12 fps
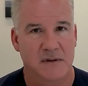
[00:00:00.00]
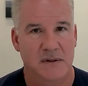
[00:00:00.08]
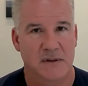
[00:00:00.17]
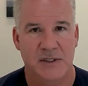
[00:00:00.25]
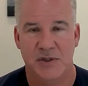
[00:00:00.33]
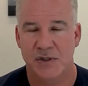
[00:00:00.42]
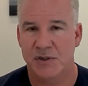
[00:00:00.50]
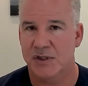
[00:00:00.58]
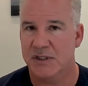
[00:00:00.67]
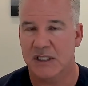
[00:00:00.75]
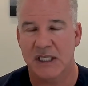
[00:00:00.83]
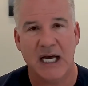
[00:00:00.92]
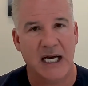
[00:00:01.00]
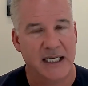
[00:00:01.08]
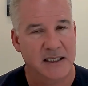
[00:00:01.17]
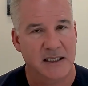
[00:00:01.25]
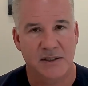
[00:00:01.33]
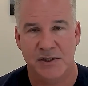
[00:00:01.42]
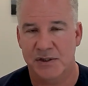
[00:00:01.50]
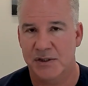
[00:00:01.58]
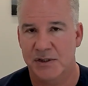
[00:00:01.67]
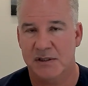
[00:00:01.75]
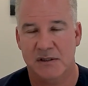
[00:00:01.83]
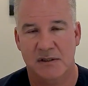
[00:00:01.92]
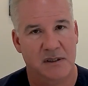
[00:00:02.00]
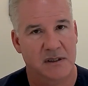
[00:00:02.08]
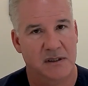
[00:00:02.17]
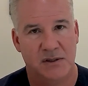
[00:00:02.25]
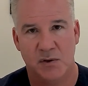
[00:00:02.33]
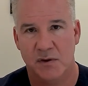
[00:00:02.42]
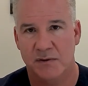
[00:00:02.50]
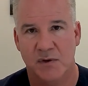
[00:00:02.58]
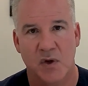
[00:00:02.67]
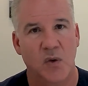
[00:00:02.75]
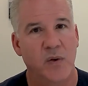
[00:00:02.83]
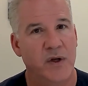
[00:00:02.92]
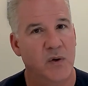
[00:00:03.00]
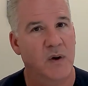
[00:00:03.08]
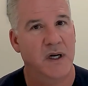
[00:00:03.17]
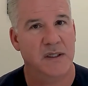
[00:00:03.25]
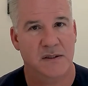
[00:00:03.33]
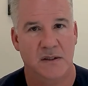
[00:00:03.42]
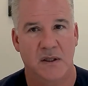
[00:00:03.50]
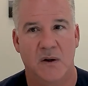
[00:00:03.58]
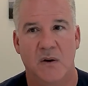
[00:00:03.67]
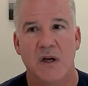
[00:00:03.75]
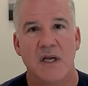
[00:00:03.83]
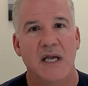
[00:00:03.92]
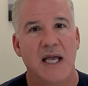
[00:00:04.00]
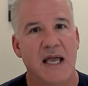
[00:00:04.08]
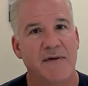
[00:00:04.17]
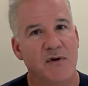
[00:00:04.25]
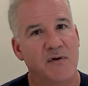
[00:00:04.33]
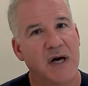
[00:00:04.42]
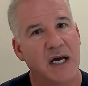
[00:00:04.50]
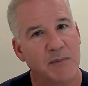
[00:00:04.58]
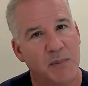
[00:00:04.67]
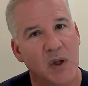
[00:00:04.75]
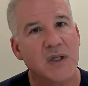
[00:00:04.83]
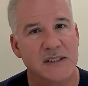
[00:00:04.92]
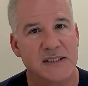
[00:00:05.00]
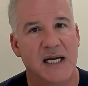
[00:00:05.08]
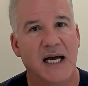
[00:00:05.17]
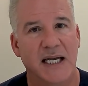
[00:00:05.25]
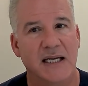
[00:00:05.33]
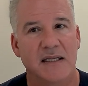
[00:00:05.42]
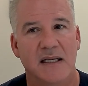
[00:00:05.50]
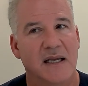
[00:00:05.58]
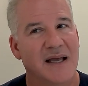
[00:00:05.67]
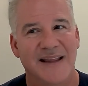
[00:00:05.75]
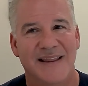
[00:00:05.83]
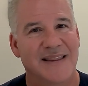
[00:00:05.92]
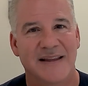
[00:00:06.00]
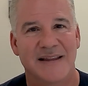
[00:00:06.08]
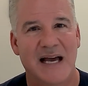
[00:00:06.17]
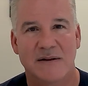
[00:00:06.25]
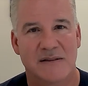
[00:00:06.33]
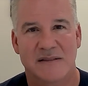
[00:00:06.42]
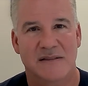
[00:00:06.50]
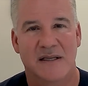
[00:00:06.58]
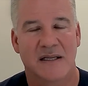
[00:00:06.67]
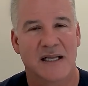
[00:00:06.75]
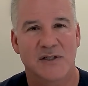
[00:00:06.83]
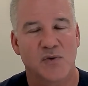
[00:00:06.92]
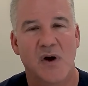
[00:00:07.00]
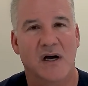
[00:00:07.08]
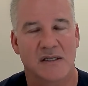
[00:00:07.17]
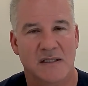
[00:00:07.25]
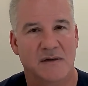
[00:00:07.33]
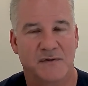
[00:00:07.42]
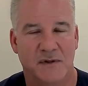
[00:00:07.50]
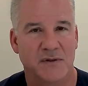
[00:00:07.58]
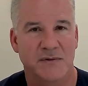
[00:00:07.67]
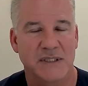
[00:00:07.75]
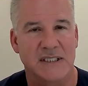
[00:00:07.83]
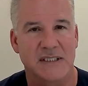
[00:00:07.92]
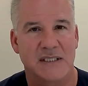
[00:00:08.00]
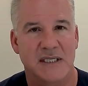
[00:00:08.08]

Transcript: It should just glide. It should just sort of go where you want it to go. If you got to pull it tight, then that's wrong. It's not fully released.